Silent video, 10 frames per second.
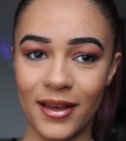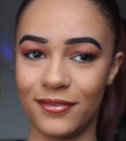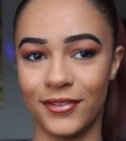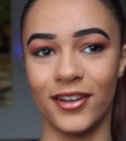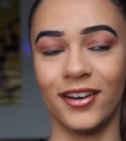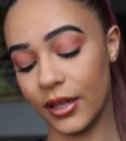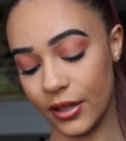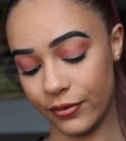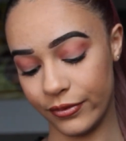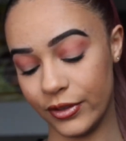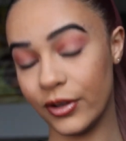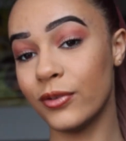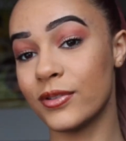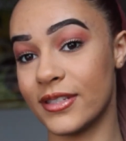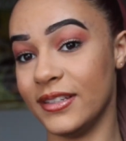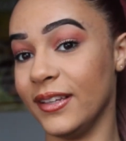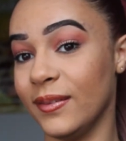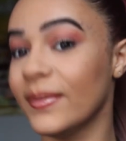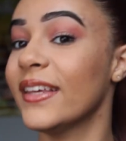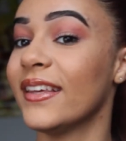Mafia. If you don't see
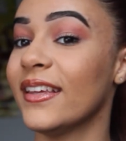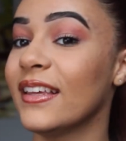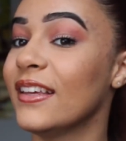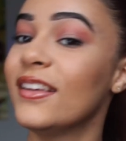me,